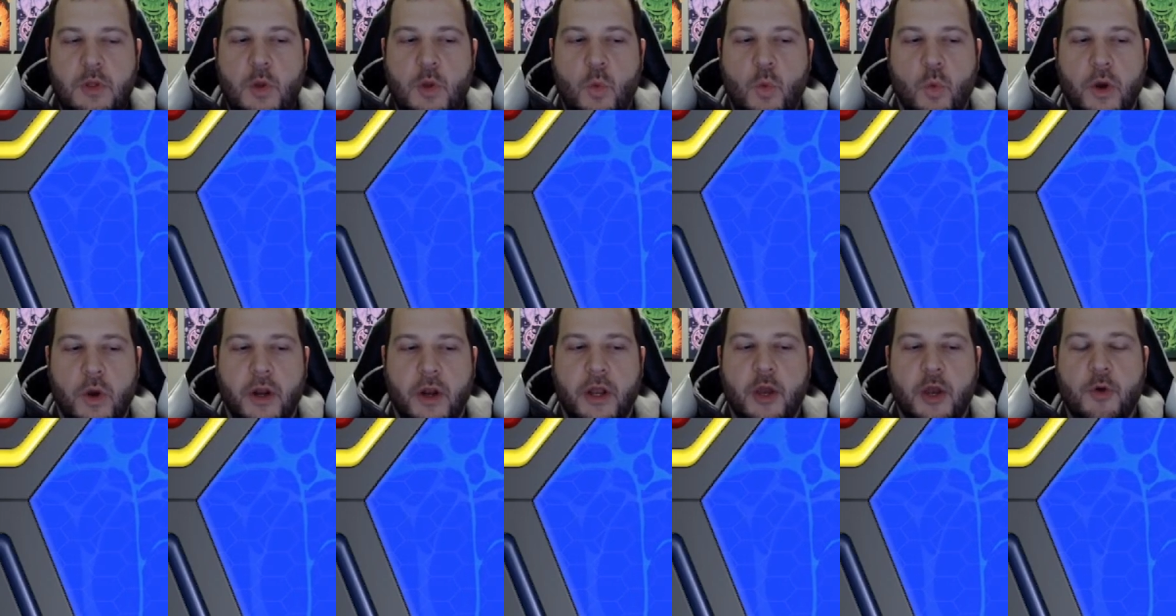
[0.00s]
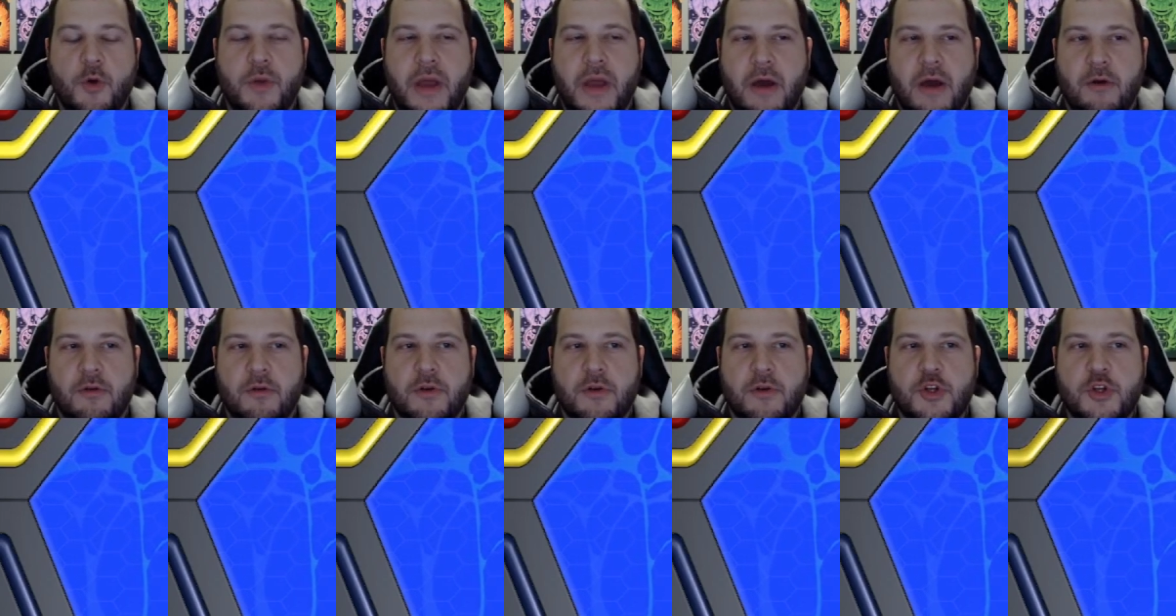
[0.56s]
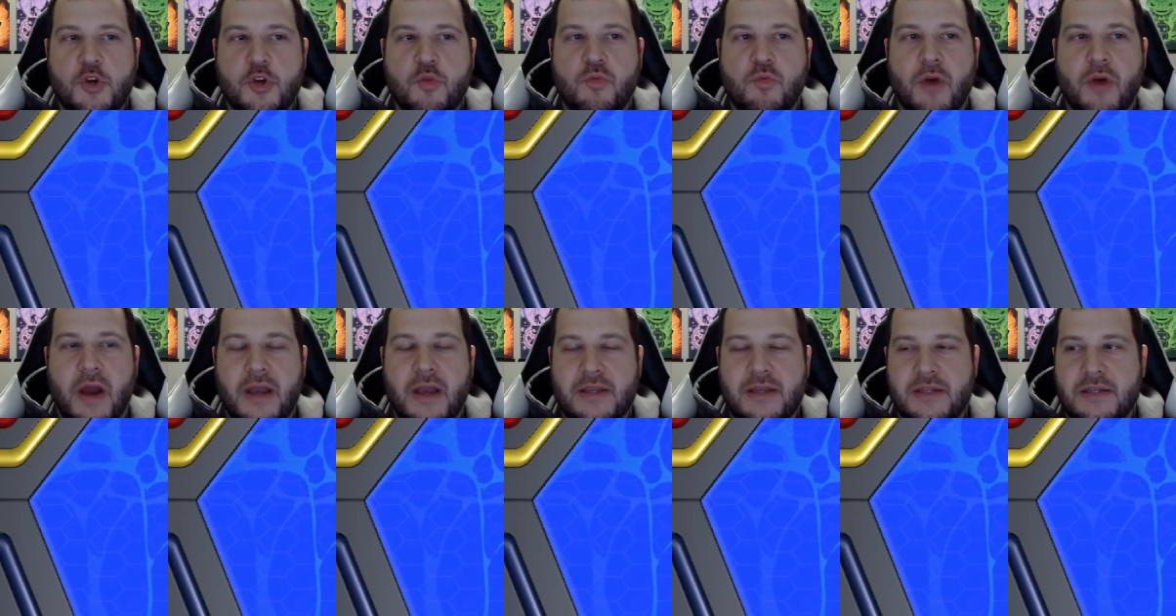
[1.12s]
We're going to go down 2
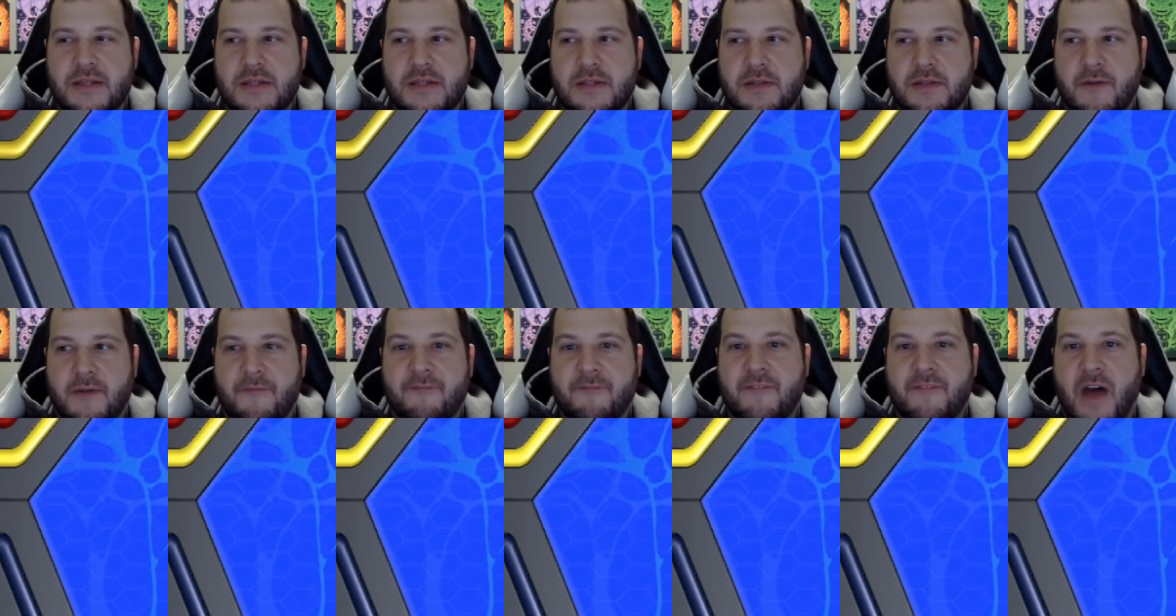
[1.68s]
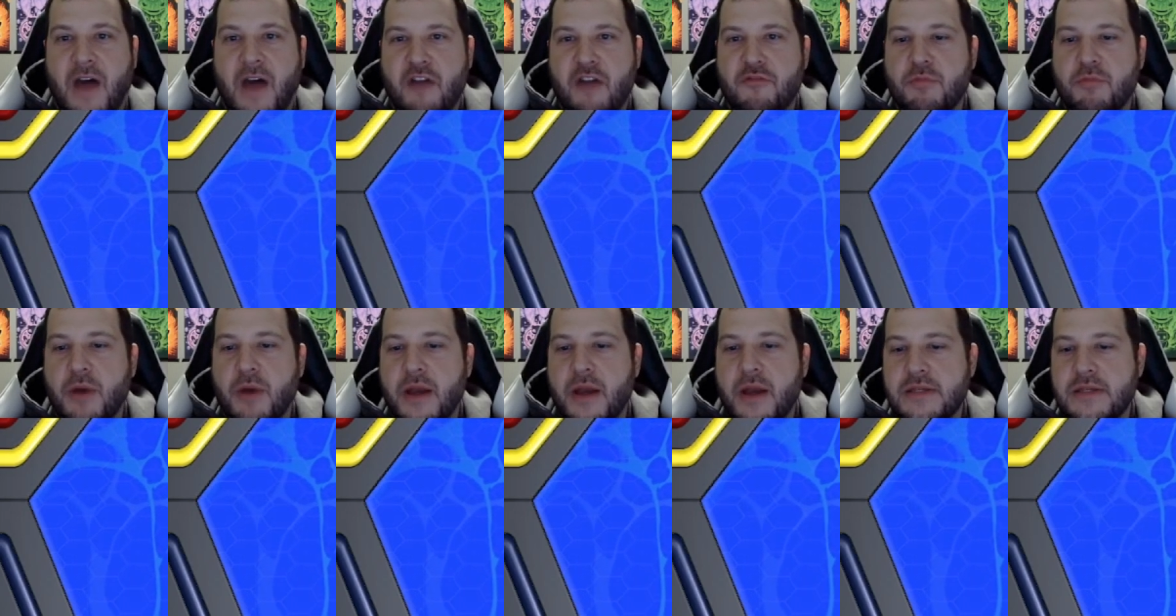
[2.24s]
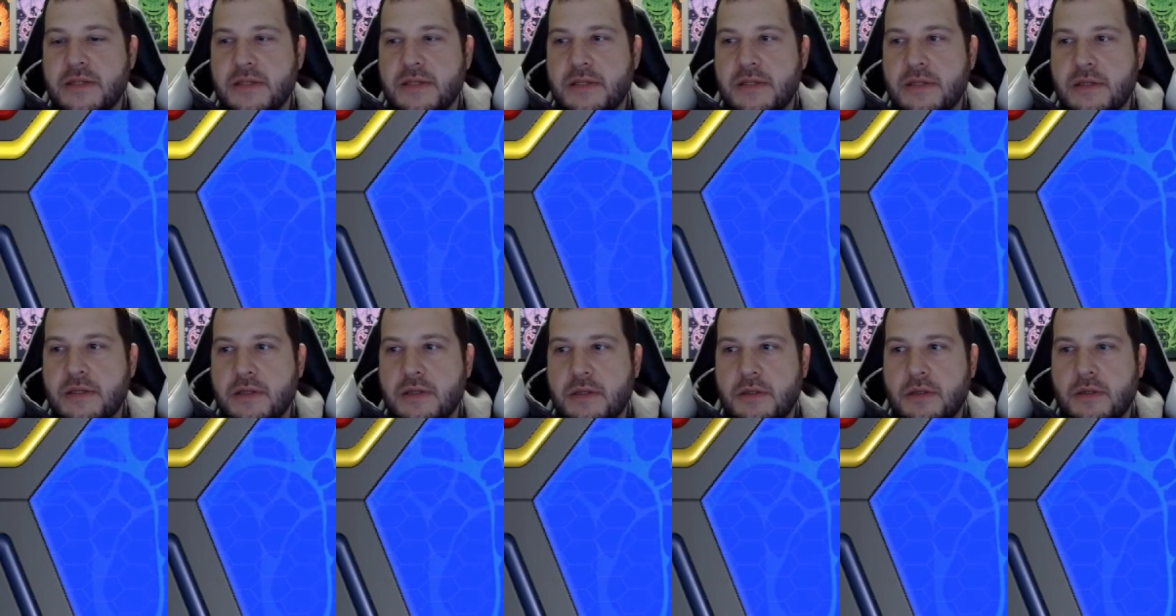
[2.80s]
prizes to 5 prizes,
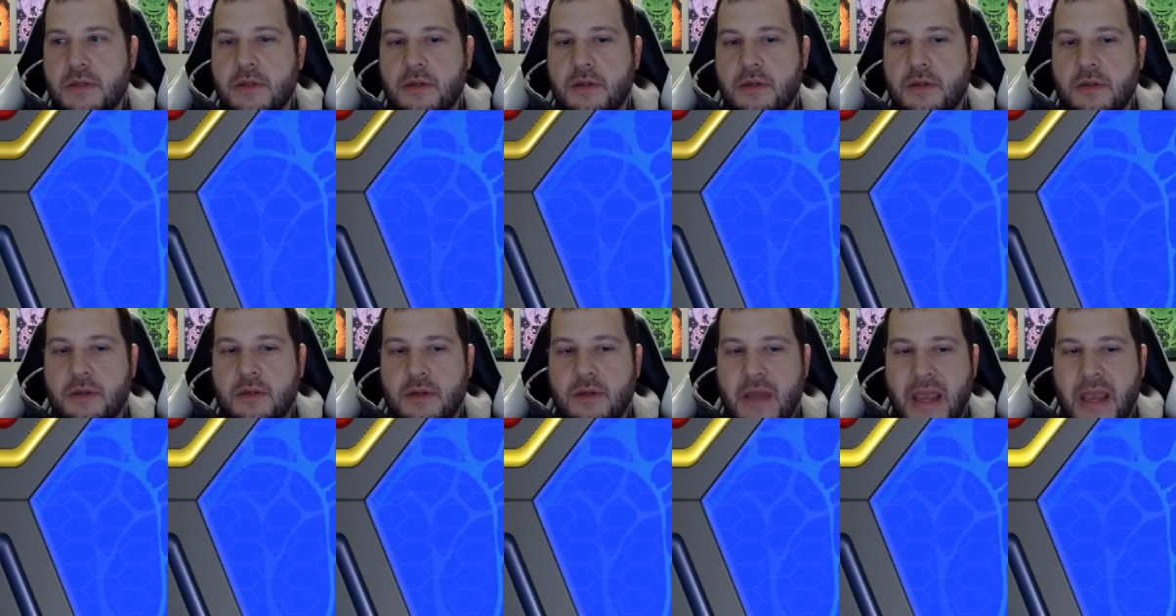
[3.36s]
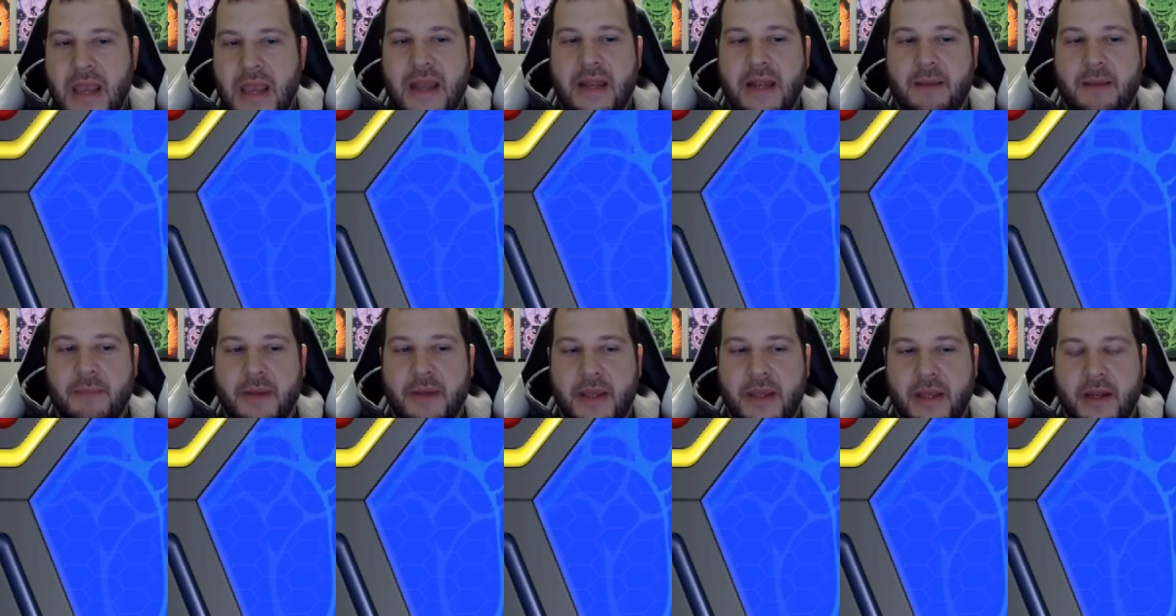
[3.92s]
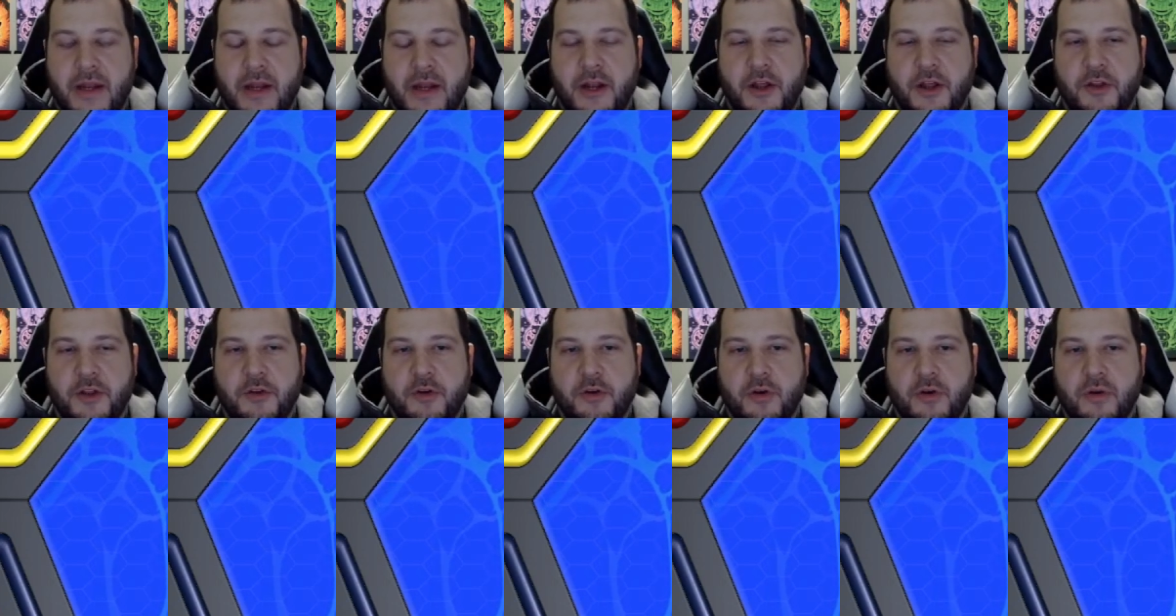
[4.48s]
and I'm going to get
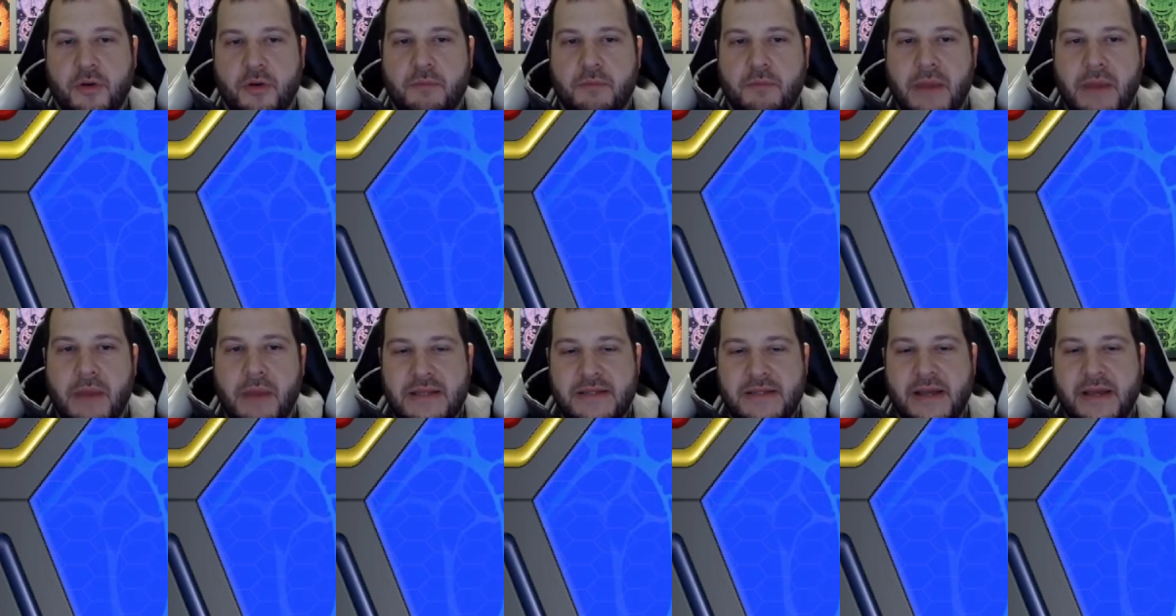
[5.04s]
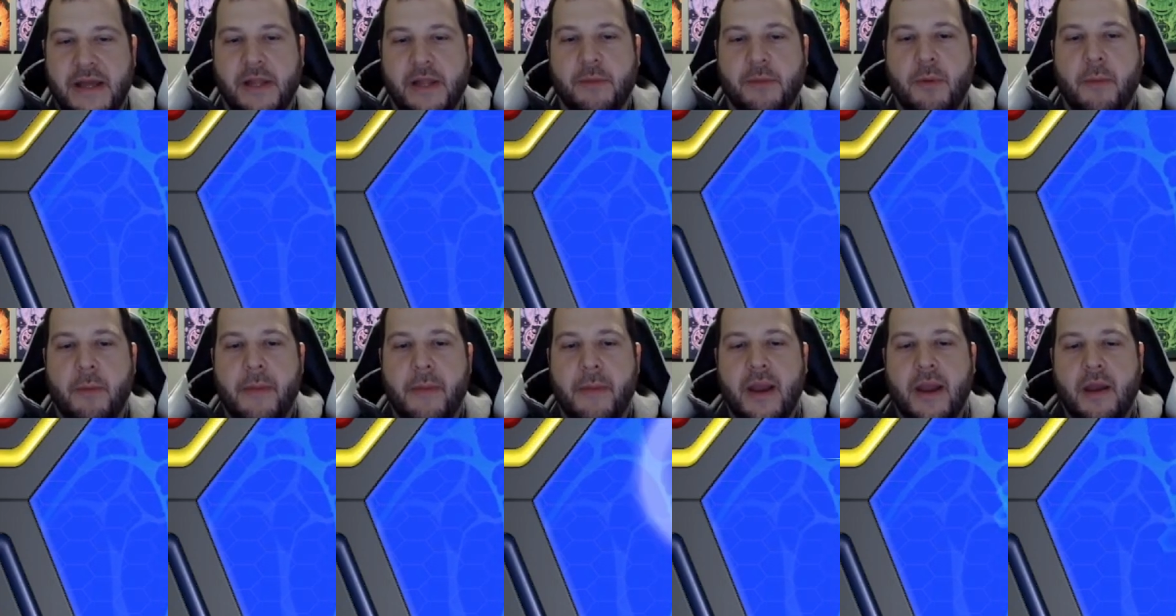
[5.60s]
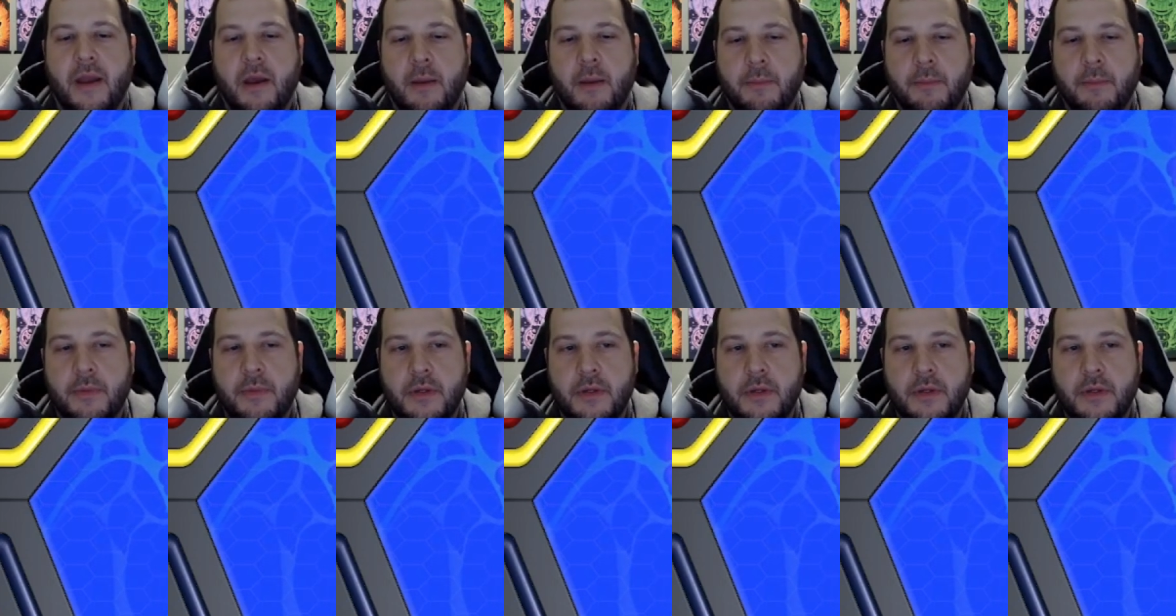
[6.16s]
another Baxcalibur backup